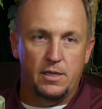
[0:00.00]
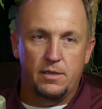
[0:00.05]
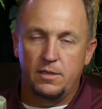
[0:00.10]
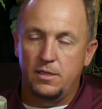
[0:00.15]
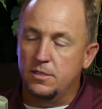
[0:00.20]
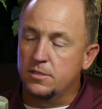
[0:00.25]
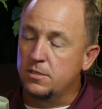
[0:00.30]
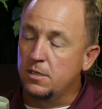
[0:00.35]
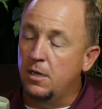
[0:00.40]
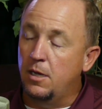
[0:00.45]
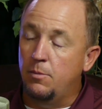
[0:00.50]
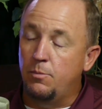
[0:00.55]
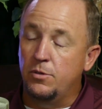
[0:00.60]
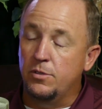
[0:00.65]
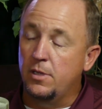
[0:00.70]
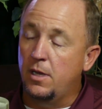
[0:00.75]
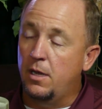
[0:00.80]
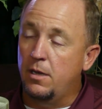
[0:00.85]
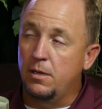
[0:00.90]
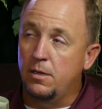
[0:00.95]
this up
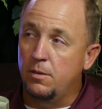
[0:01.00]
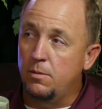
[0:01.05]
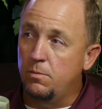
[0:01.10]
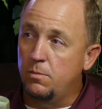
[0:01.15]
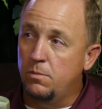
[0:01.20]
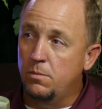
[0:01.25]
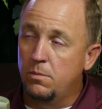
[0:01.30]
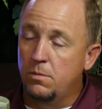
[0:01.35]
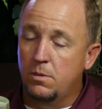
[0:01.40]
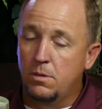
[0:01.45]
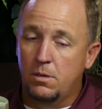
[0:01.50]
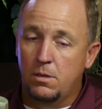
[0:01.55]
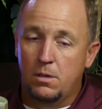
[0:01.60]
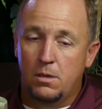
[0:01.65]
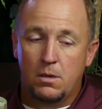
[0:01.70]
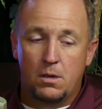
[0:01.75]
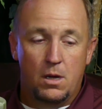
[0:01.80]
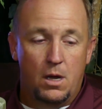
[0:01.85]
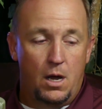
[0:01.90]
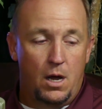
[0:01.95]
without him.
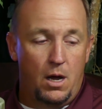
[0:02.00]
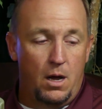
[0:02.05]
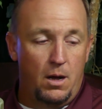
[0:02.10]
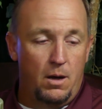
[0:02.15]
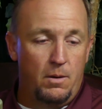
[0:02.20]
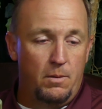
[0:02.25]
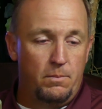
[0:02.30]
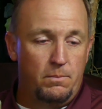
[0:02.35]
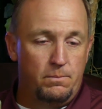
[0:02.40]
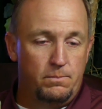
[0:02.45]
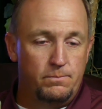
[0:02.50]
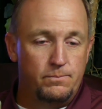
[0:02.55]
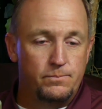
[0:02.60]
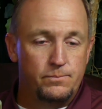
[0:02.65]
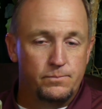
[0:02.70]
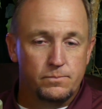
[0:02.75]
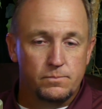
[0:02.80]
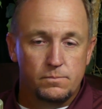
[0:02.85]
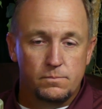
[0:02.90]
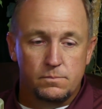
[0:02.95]
Mm-hmm.
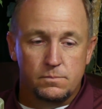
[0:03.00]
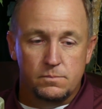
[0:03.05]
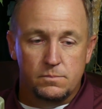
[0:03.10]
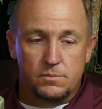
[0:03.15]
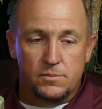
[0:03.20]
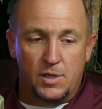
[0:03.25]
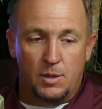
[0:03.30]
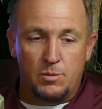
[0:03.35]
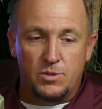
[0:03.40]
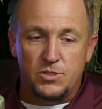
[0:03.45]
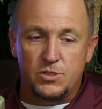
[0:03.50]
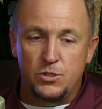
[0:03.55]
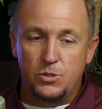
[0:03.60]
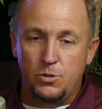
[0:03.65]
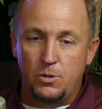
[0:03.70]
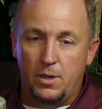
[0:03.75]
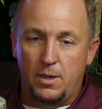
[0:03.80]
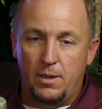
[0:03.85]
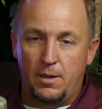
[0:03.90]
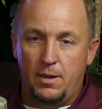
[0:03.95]
Number
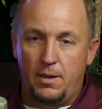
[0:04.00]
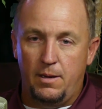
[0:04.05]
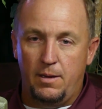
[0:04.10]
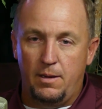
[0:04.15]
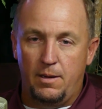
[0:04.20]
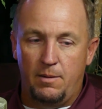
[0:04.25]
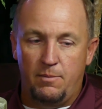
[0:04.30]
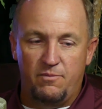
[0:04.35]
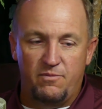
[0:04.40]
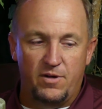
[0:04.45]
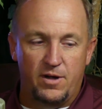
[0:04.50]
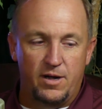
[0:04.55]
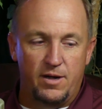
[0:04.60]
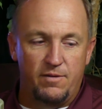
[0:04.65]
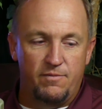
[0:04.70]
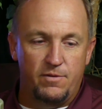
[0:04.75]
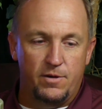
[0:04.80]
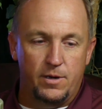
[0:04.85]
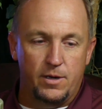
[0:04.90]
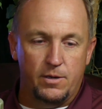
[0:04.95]
2, I'm very,
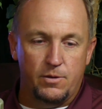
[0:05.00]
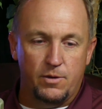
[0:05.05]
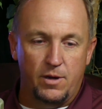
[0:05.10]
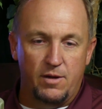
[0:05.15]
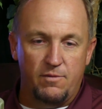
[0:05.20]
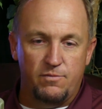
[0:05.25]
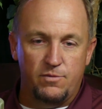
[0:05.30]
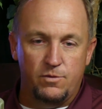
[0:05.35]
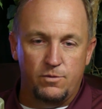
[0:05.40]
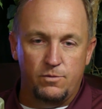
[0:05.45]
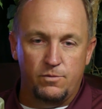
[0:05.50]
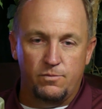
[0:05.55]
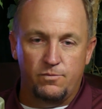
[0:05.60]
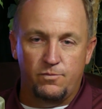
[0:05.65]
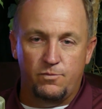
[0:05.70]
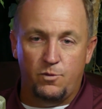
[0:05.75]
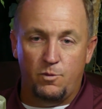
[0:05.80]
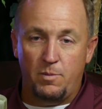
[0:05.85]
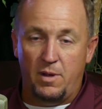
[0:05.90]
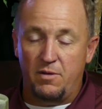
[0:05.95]
very grateful
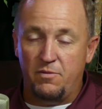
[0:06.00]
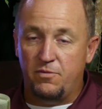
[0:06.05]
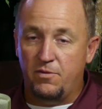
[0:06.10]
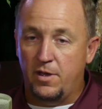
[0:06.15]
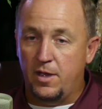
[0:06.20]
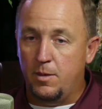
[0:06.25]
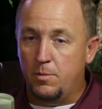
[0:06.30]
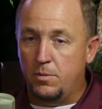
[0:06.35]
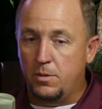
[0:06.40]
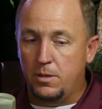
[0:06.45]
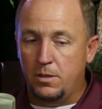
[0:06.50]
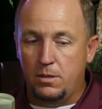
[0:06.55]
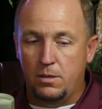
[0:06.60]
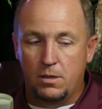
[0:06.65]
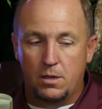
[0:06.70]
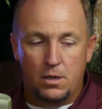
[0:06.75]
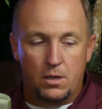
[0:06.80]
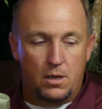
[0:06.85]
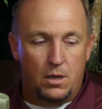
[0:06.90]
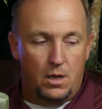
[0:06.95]
for my family.
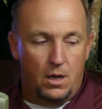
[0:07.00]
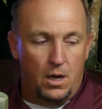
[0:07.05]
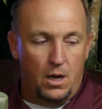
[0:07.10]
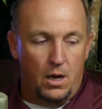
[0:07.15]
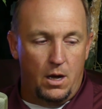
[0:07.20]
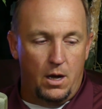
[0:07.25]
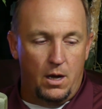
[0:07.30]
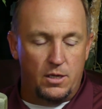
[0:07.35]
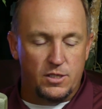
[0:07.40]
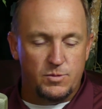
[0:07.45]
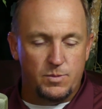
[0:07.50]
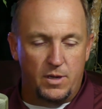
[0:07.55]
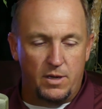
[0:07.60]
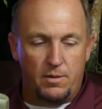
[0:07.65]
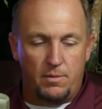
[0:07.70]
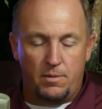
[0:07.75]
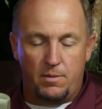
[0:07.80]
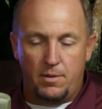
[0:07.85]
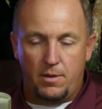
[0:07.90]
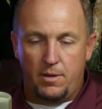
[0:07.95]
My
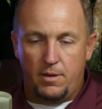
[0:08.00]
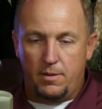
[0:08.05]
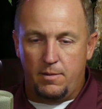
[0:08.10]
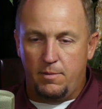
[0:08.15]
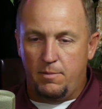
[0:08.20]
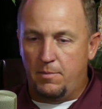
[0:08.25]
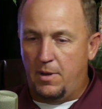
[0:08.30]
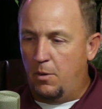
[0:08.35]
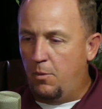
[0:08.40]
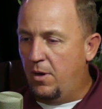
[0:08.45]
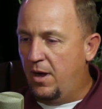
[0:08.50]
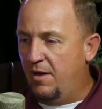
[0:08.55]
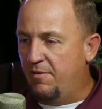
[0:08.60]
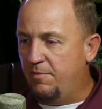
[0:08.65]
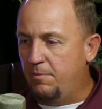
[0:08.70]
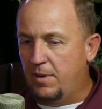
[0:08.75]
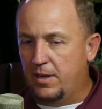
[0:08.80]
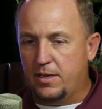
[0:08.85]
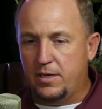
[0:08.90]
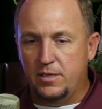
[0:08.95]
wife and
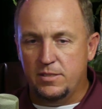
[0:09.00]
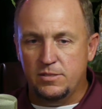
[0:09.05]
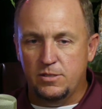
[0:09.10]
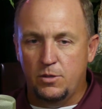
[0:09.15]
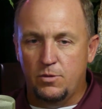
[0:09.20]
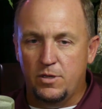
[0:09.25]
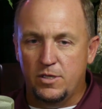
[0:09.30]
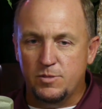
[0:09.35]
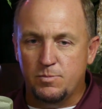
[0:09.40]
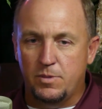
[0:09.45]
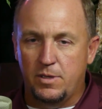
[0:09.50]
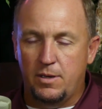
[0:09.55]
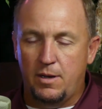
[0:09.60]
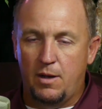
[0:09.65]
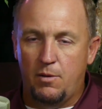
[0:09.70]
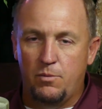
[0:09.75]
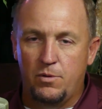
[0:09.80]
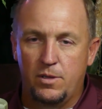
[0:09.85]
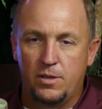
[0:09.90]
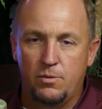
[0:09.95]
my kids know this, but I
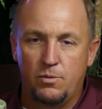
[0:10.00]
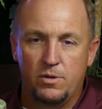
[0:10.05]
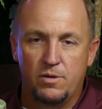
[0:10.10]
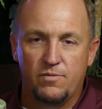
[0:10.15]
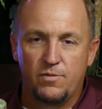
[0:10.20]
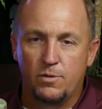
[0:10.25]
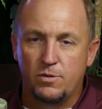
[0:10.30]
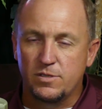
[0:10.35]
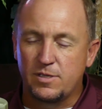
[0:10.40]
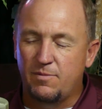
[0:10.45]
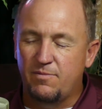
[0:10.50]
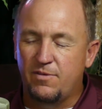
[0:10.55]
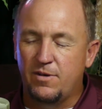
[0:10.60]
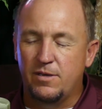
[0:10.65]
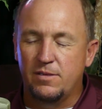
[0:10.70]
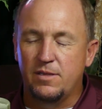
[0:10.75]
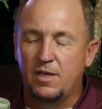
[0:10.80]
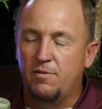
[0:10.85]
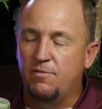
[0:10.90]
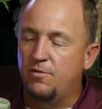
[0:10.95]
really want to focus. I'm very
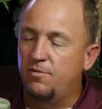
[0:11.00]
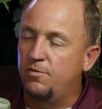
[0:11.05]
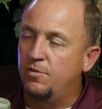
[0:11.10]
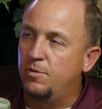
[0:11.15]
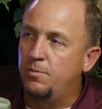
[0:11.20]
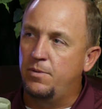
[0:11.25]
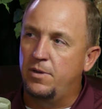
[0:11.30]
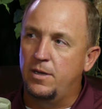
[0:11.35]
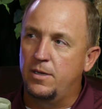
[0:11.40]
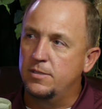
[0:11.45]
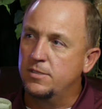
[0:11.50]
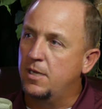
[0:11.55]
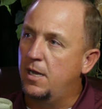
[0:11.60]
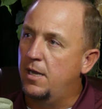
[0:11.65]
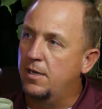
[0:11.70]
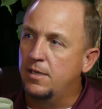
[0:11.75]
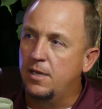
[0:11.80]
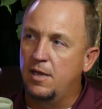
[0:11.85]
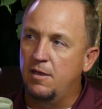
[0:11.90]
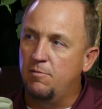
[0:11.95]
thankful for the parents
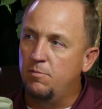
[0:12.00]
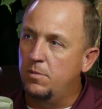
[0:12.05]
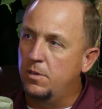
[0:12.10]
God gave me.